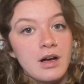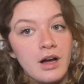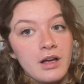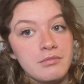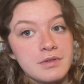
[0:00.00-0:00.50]

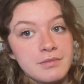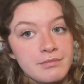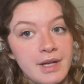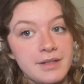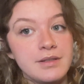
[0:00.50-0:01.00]
I was
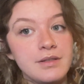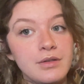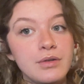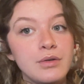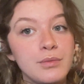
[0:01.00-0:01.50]
meant
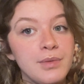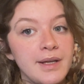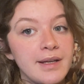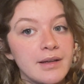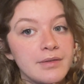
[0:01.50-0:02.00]
to
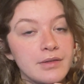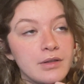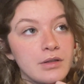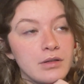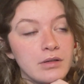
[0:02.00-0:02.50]
be
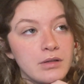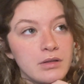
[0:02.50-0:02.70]
given